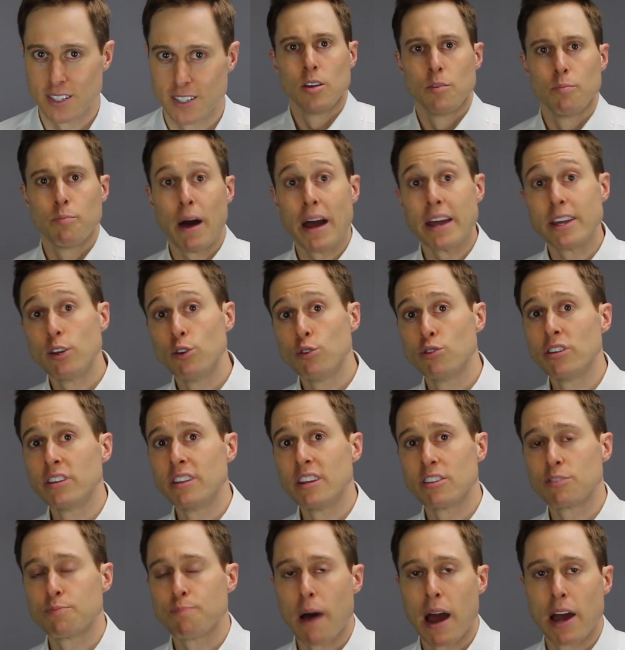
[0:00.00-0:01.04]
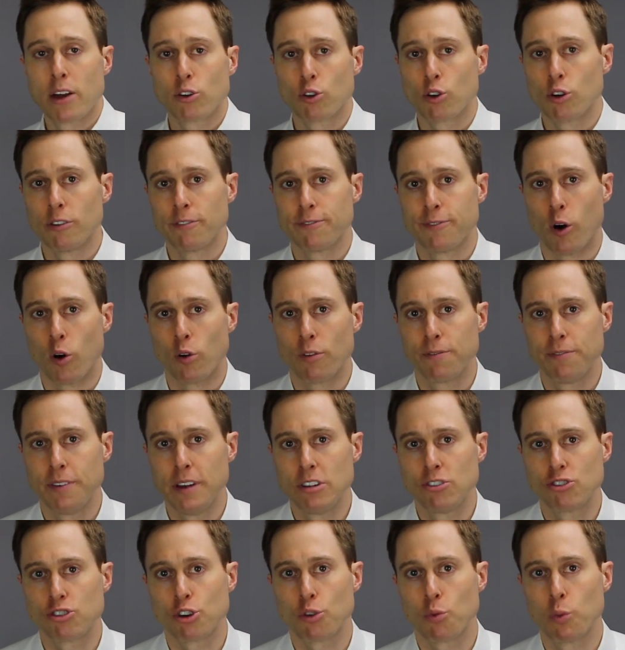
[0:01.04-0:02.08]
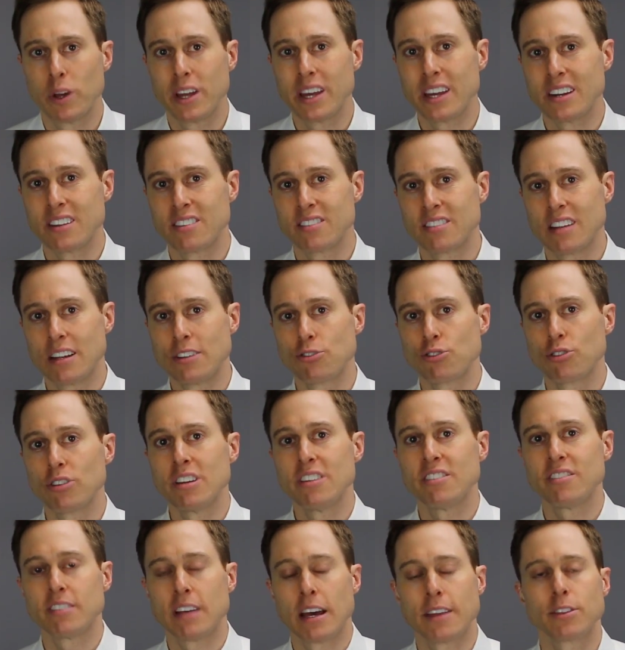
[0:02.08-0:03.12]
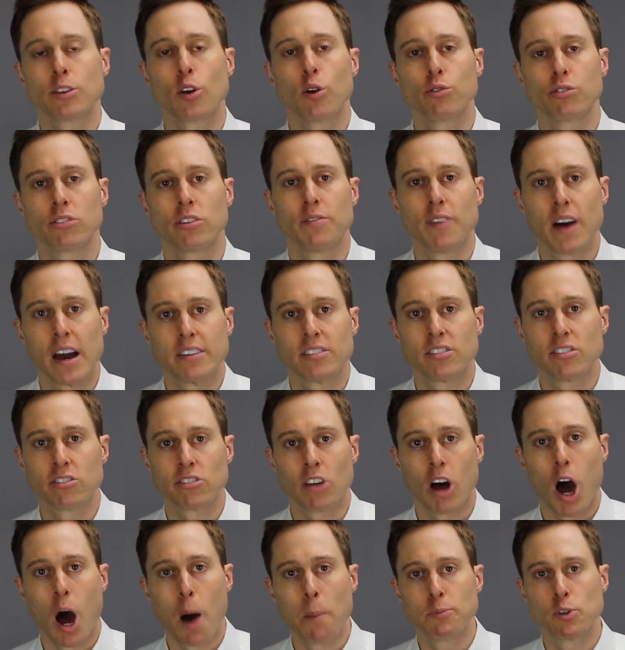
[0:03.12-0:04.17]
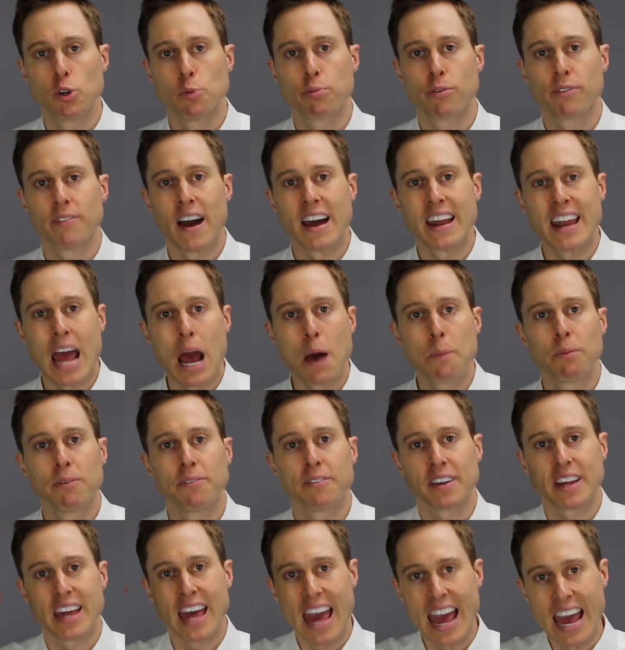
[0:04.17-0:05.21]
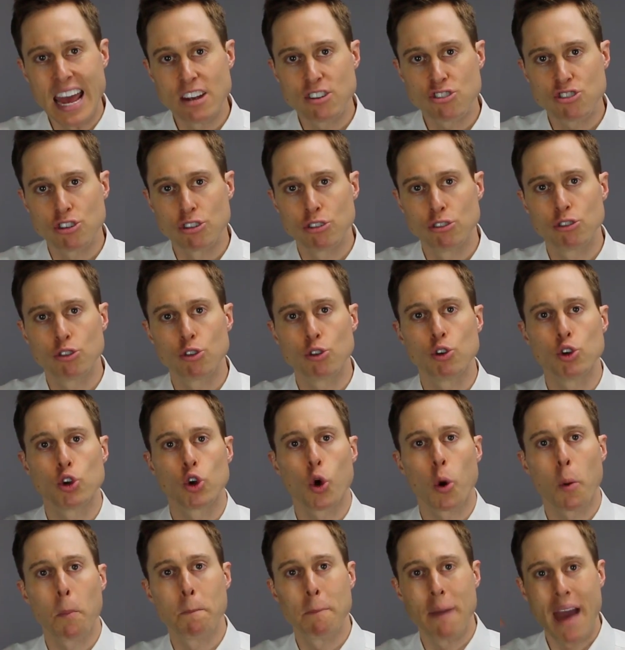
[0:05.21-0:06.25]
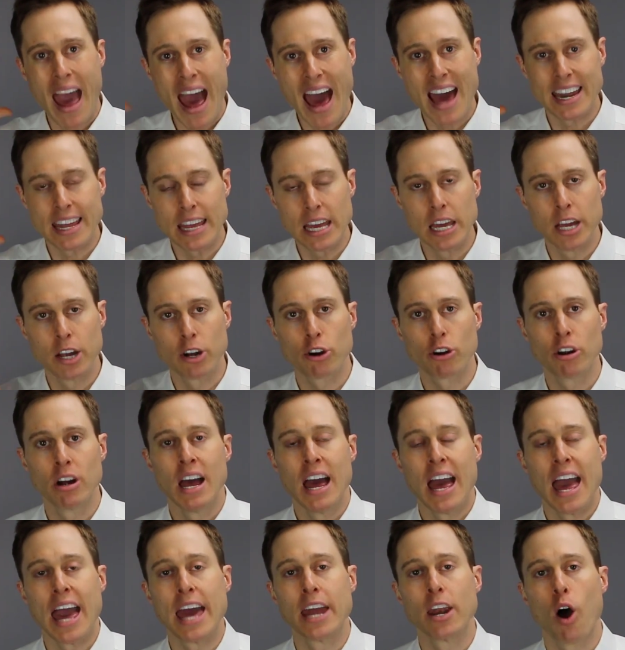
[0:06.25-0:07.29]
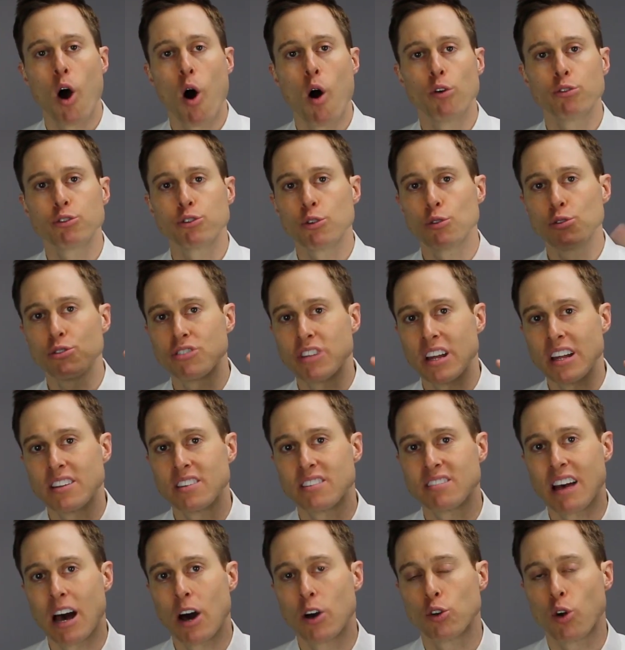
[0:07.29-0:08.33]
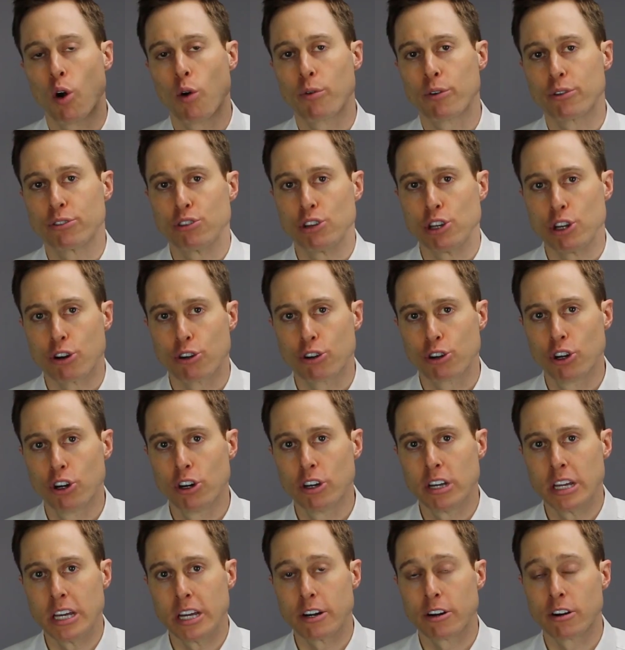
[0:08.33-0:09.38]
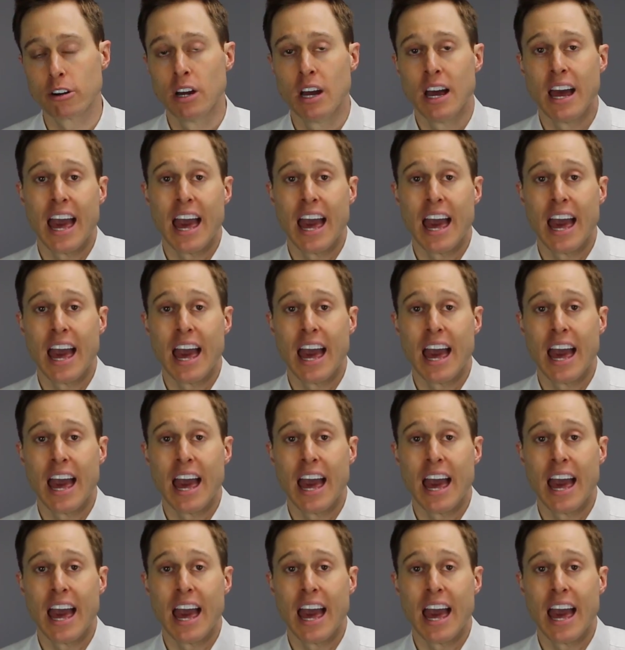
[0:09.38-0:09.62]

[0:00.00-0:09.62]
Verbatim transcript: By using this binaural phone feature, we can essentially set those devices up to provide amplification to your bad ear and also send sound over to your good ear.